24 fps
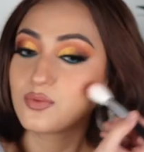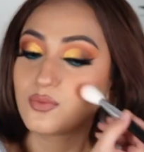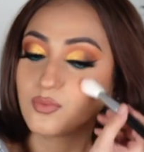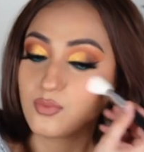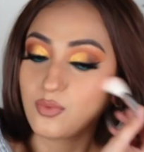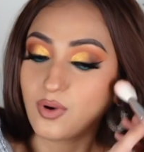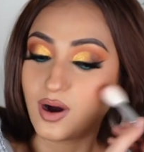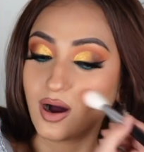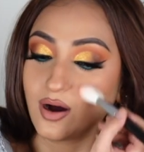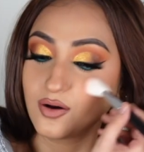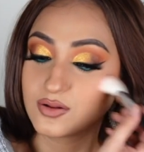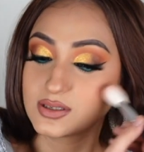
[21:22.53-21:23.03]

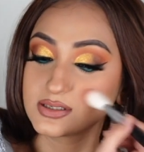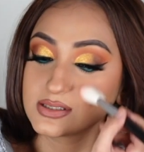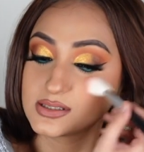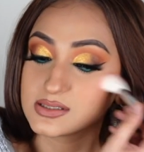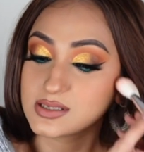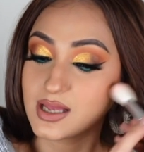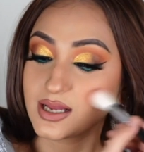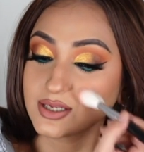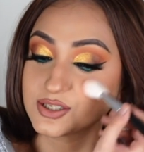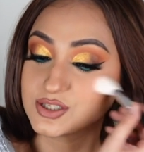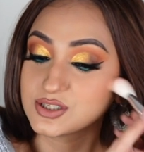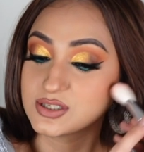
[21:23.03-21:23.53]
Wow, this
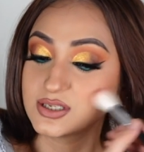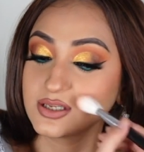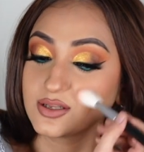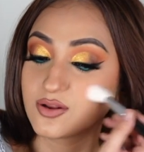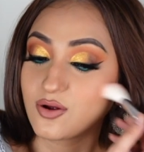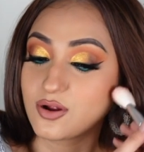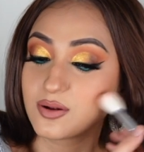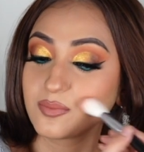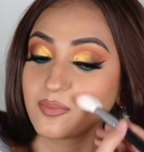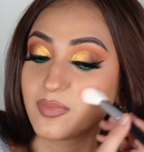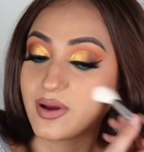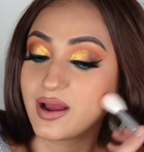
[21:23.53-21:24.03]
is actually
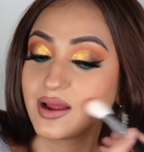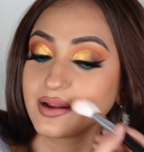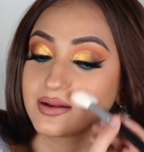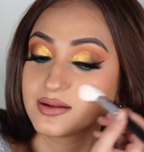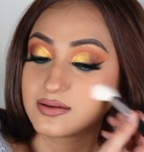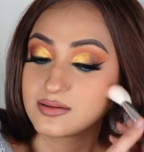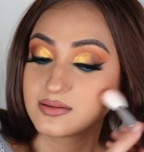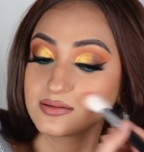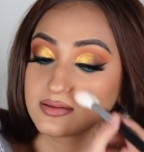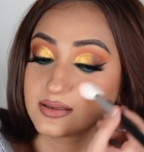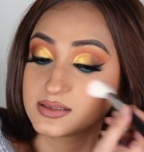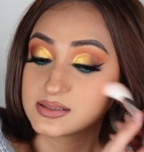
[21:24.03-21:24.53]
not bad.
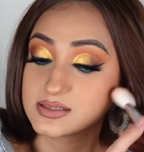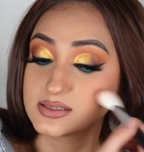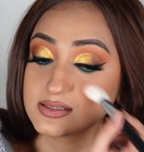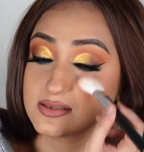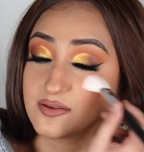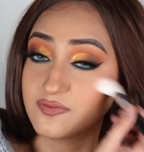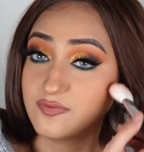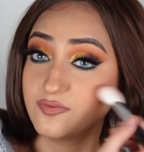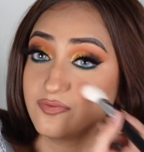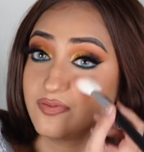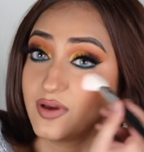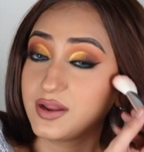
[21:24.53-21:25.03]
This is
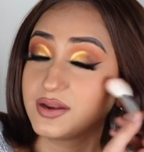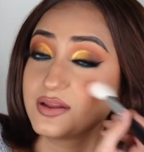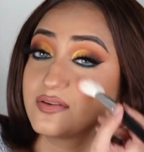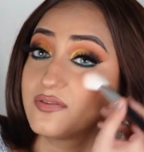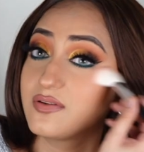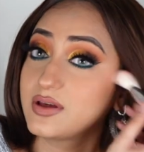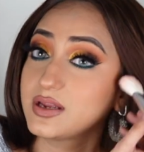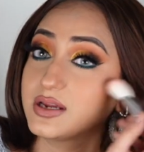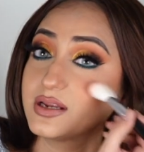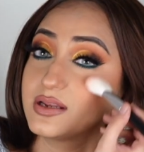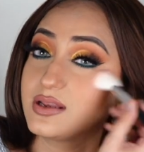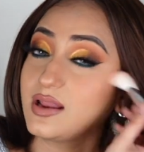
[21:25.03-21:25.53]
a very
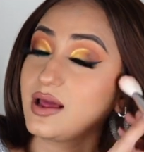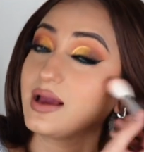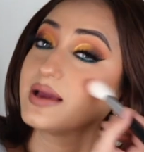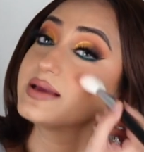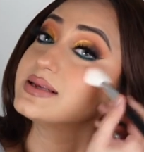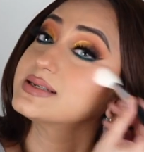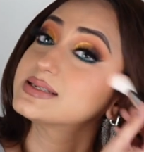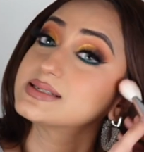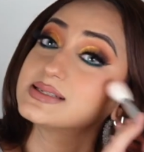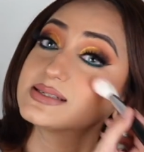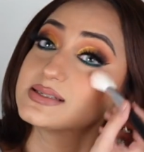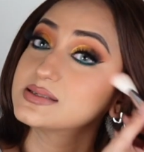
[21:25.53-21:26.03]
very
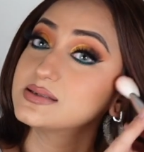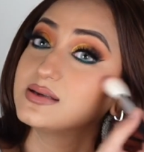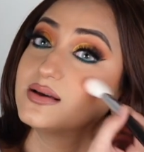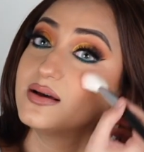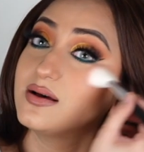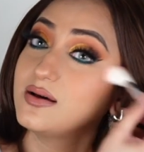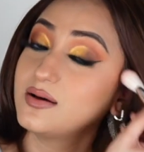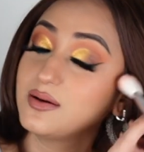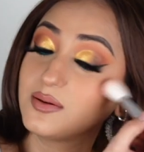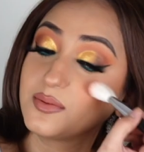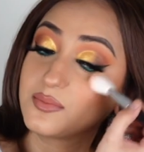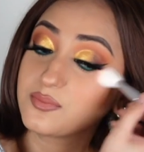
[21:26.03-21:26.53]
nice
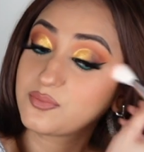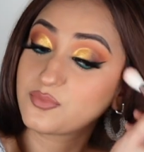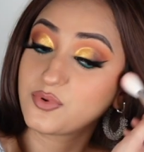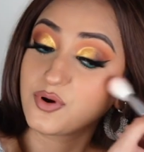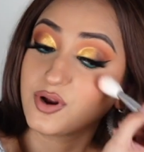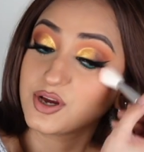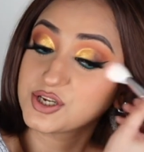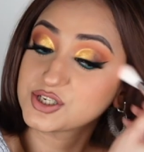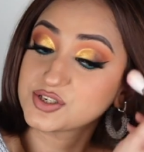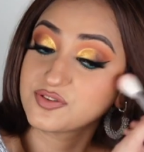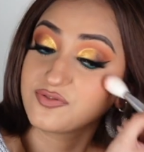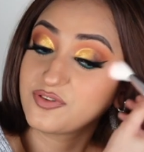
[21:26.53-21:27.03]

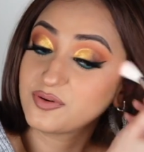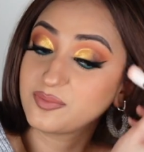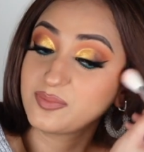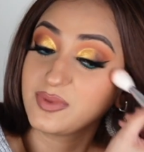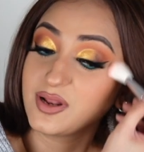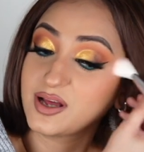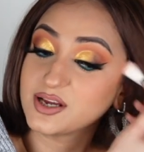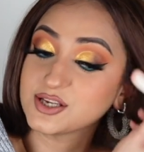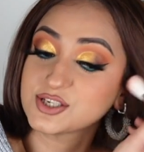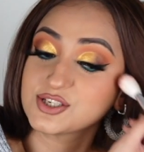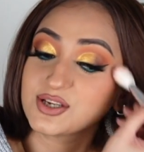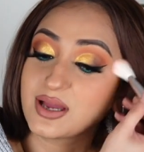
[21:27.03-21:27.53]
brush for
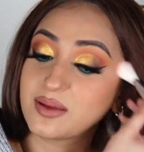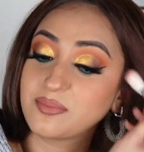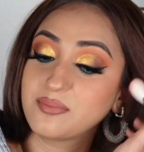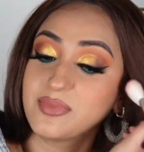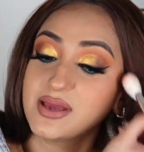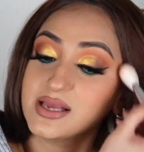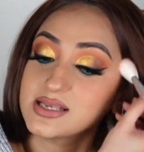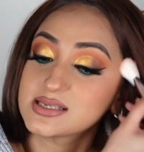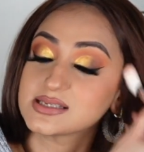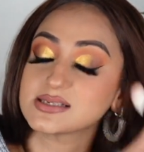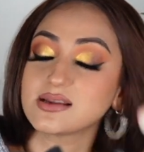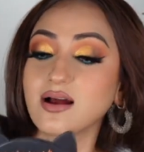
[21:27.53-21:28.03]
blush. I
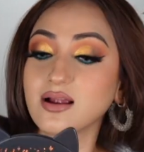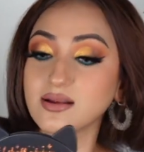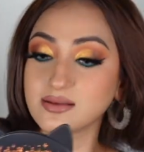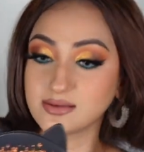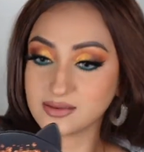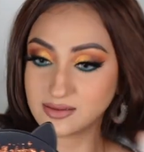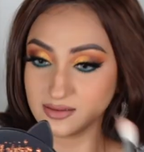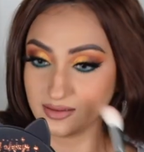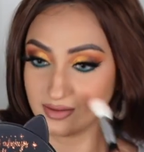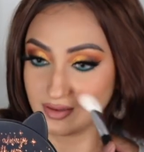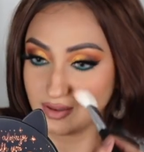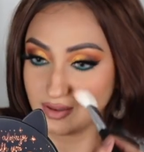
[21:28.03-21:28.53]
may
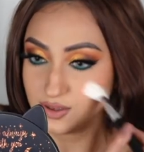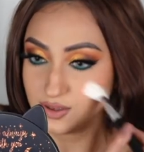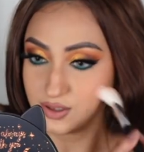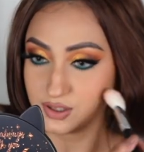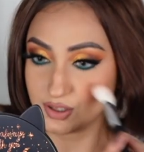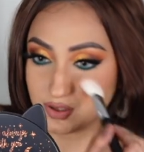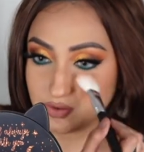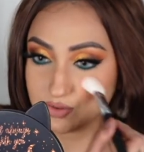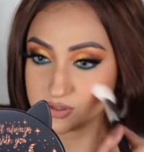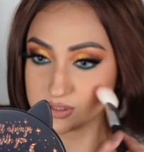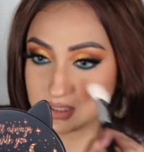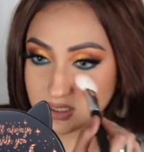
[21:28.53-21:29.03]
start
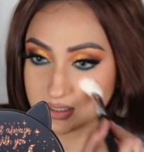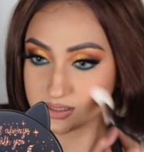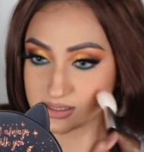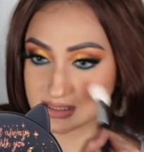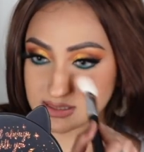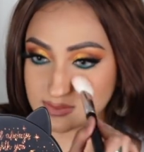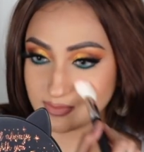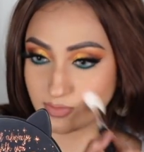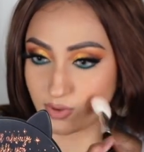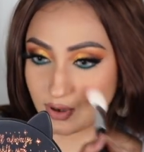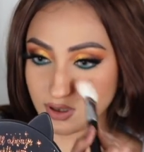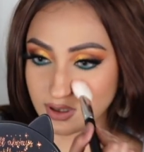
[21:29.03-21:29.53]
using a
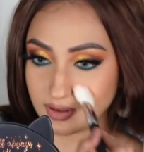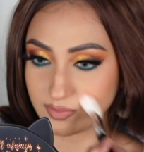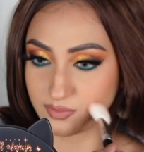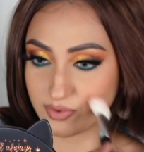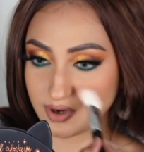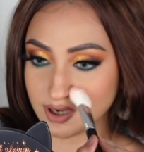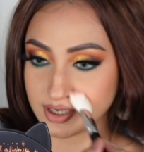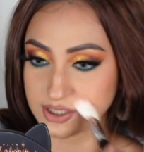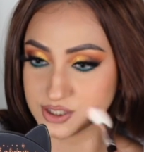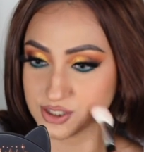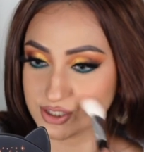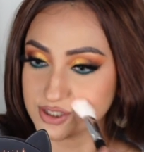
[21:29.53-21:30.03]
smaller
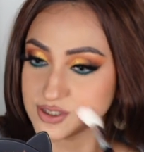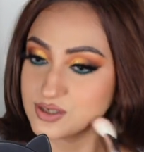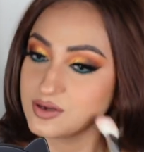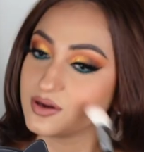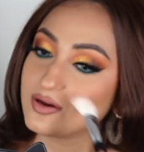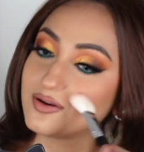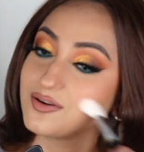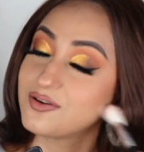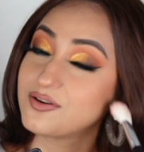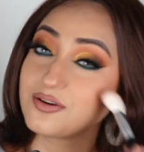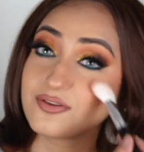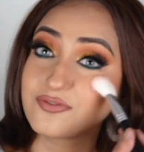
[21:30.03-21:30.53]
brush
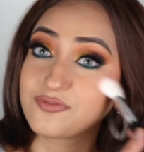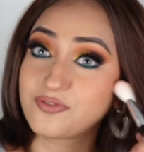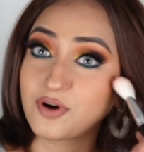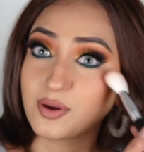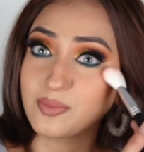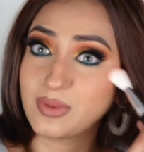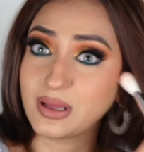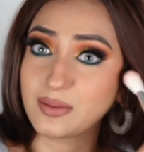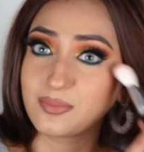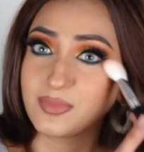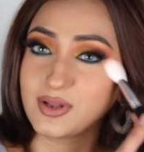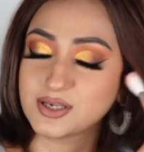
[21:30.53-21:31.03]
for
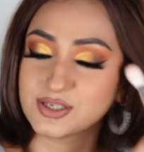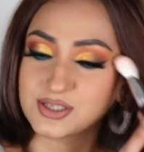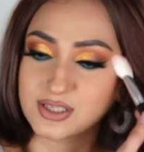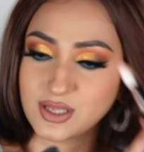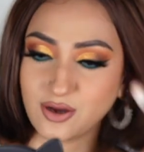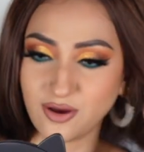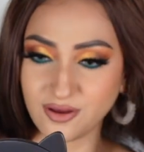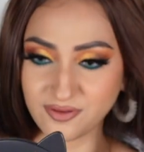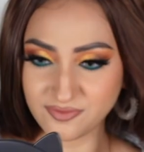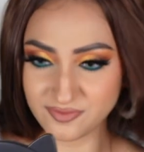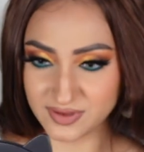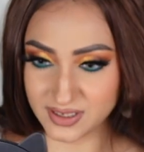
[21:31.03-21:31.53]
my blush
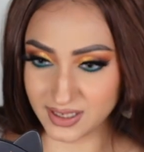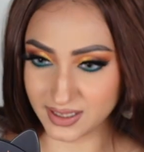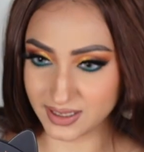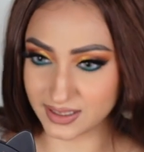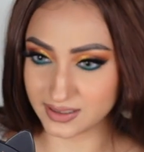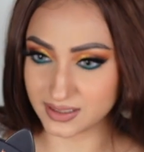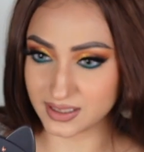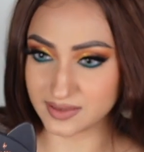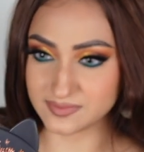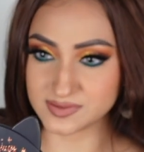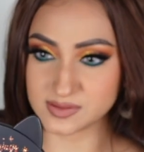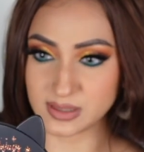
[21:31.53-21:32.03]
now. I feel like
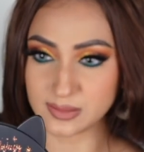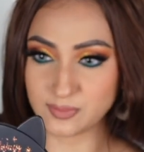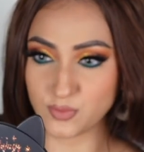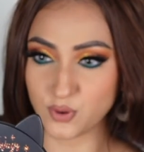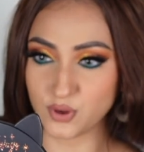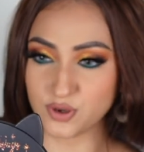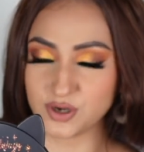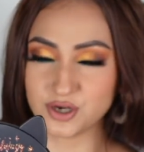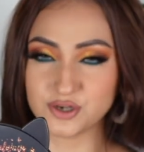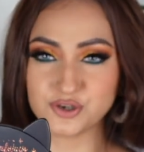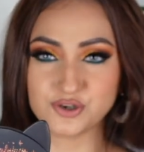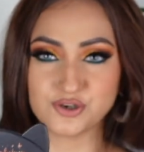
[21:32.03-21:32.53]
it gives me
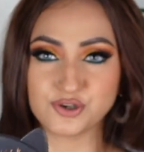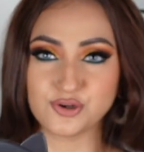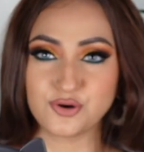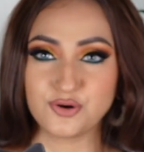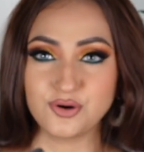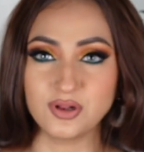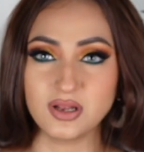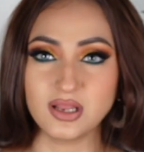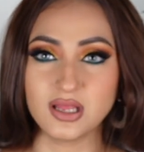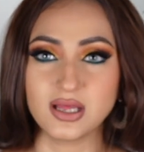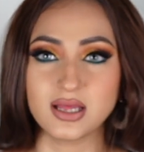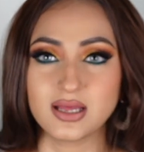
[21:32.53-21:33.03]
more
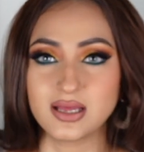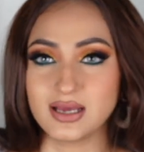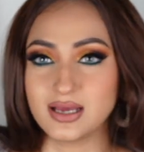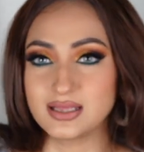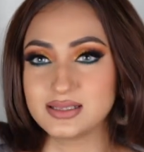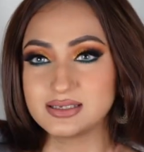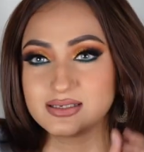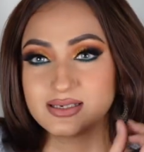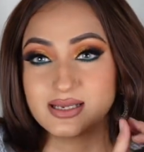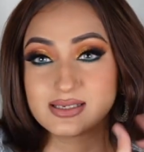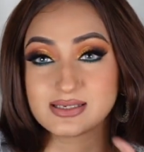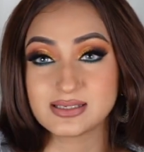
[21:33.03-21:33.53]
control
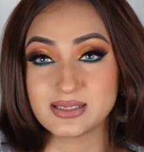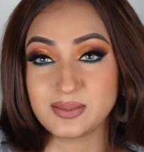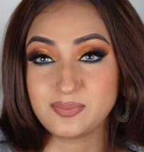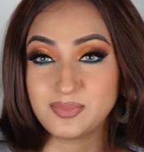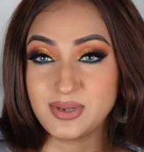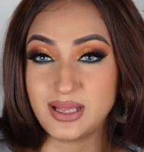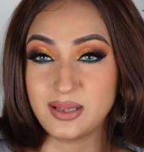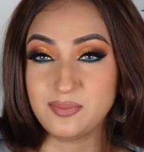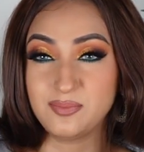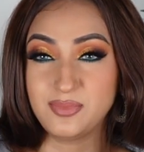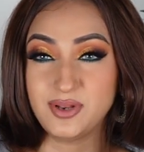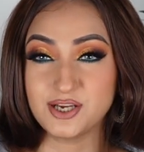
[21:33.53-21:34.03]
and it doesn't
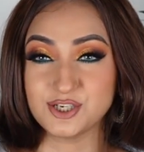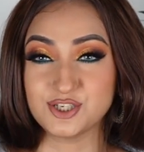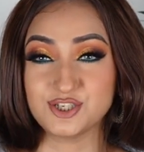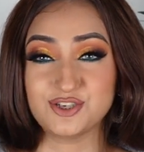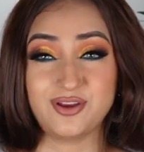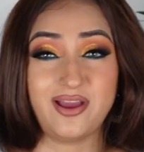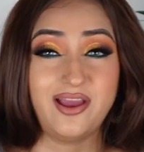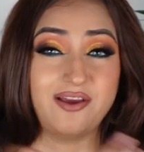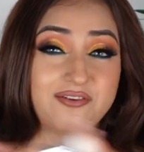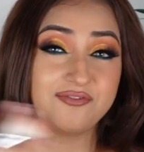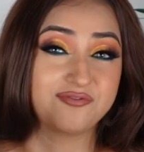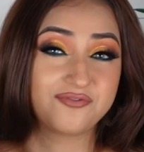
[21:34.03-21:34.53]
apply
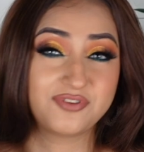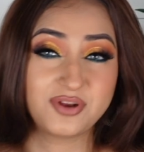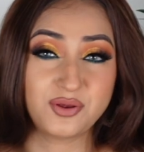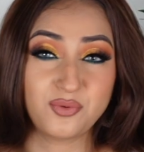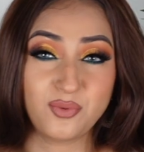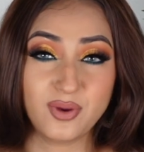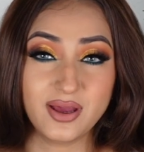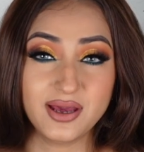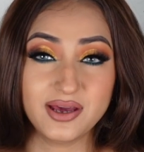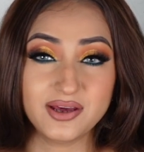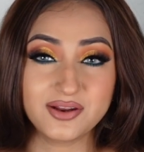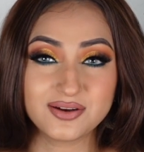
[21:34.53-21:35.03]
blush
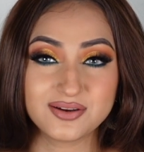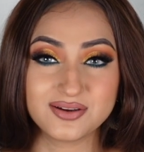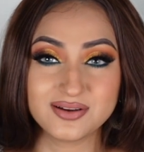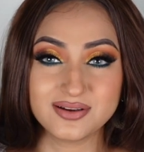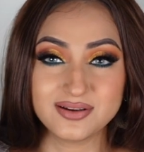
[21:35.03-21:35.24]
everywhere.